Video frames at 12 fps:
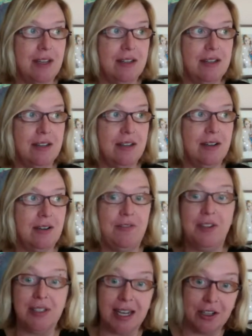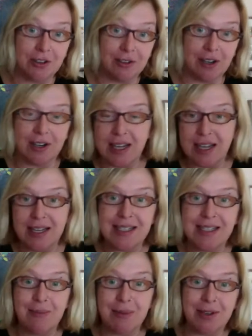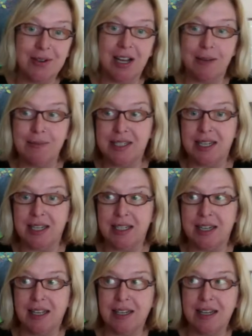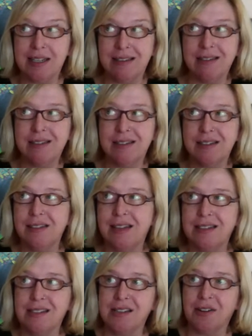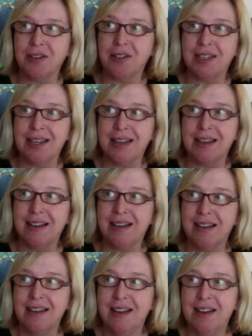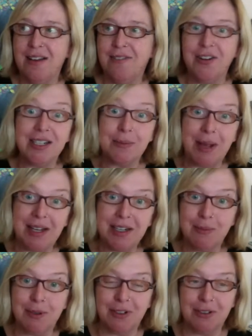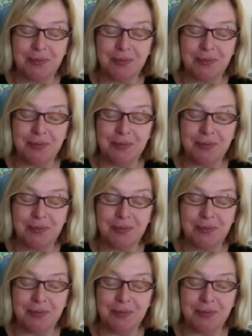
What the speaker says: a philanderer. He is somebody who comes in and isn't necessarily very dependable.